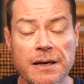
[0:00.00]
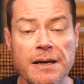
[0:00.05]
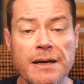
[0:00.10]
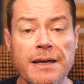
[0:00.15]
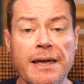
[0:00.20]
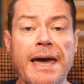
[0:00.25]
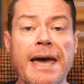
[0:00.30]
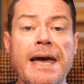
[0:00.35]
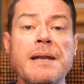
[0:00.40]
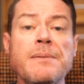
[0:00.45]

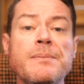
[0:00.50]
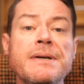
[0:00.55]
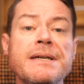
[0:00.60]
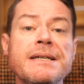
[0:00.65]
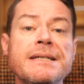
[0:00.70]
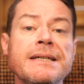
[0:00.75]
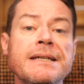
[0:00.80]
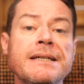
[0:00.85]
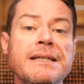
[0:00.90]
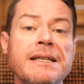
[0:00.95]
can be
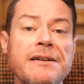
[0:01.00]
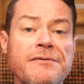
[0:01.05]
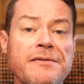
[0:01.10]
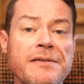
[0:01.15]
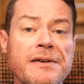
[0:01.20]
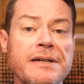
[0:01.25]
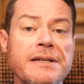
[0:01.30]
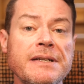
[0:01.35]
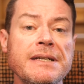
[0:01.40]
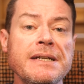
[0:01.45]

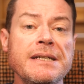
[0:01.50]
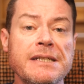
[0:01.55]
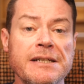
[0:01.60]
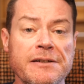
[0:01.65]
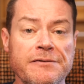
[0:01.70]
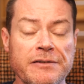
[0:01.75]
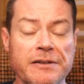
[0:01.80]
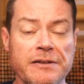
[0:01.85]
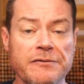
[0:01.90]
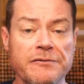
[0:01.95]
significantly
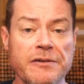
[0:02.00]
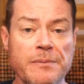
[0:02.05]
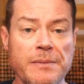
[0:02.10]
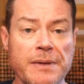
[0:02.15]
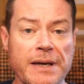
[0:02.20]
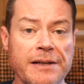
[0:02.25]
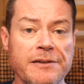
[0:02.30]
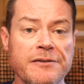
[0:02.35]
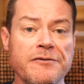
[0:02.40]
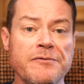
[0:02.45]
different from
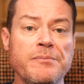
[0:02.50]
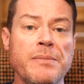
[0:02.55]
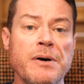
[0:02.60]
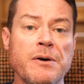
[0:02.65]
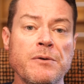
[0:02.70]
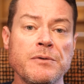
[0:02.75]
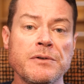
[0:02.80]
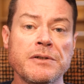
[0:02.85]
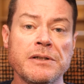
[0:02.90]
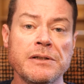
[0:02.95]
that of
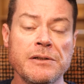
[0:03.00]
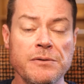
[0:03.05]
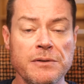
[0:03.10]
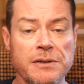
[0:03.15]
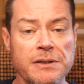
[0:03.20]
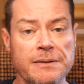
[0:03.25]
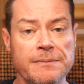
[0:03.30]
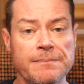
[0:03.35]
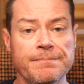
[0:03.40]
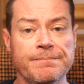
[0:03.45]
bulk
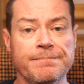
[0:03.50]
solution.